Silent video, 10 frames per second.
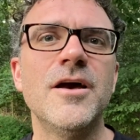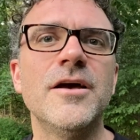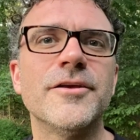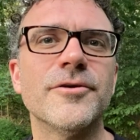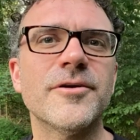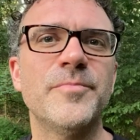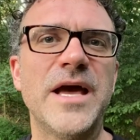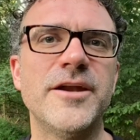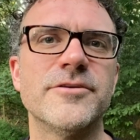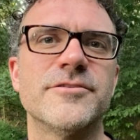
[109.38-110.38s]
your
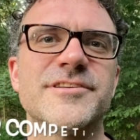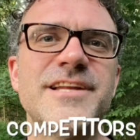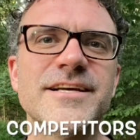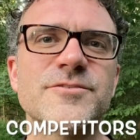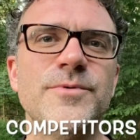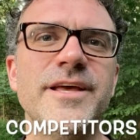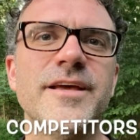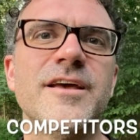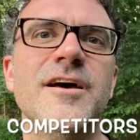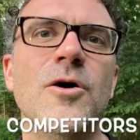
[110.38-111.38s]
competitors next
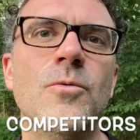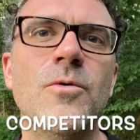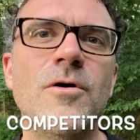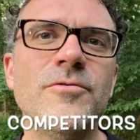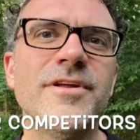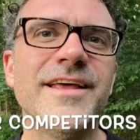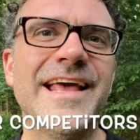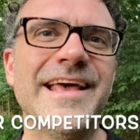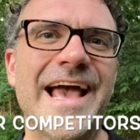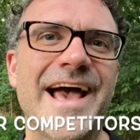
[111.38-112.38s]
week won't
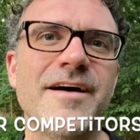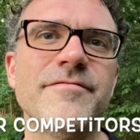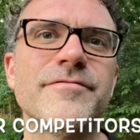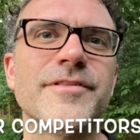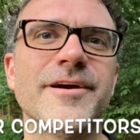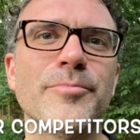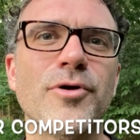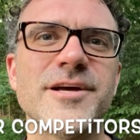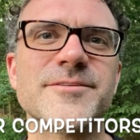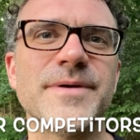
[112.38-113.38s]
have their
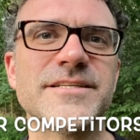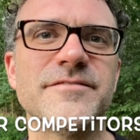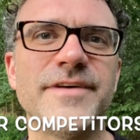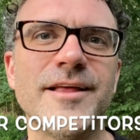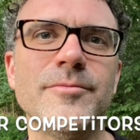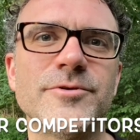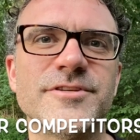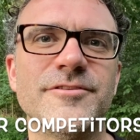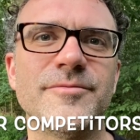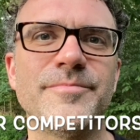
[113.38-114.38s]
prospects available
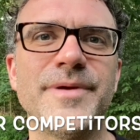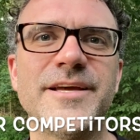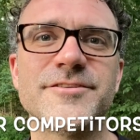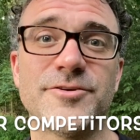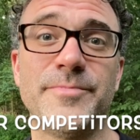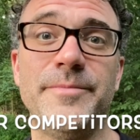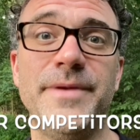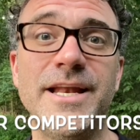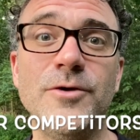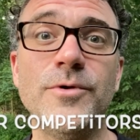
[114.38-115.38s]
to them because they'll be
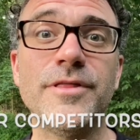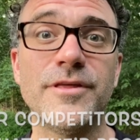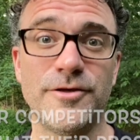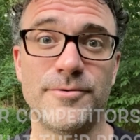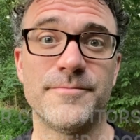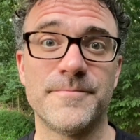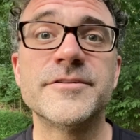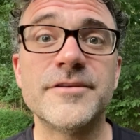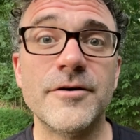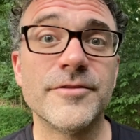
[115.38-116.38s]
meeting with you.
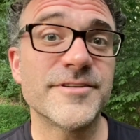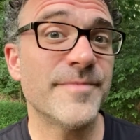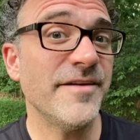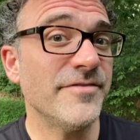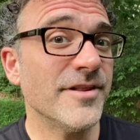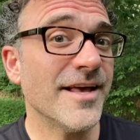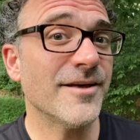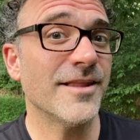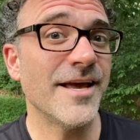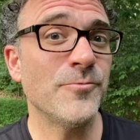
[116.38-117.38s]
So this might feel like
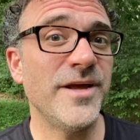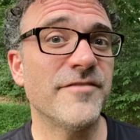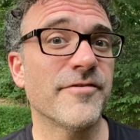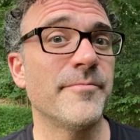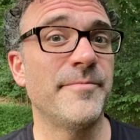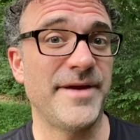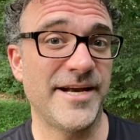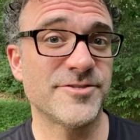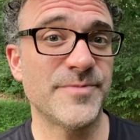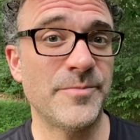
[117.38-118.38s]
a light week from a
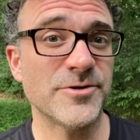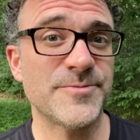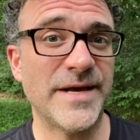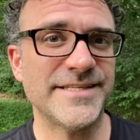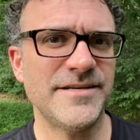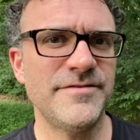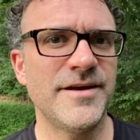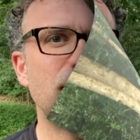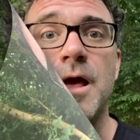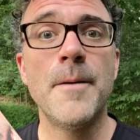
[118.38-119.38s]
management perspective,
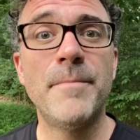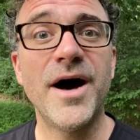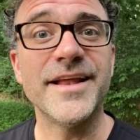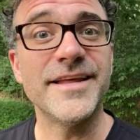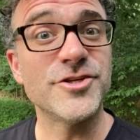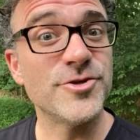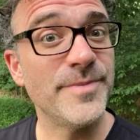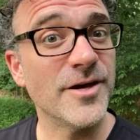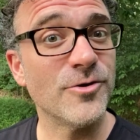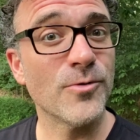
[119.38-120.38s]
but it should
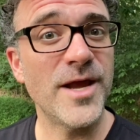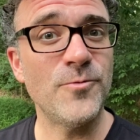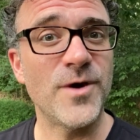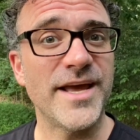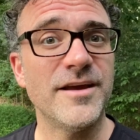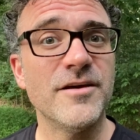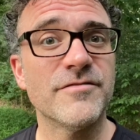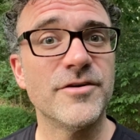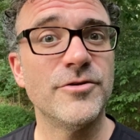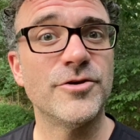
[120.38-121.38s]
be a great way
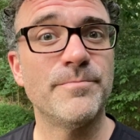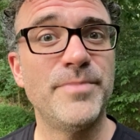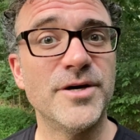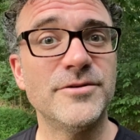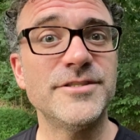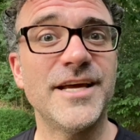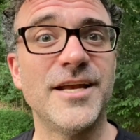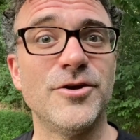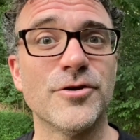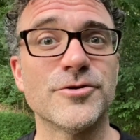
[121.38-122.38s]
for you to build
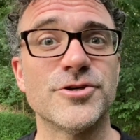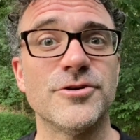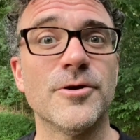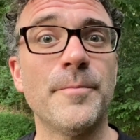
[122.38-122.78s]
and nurture your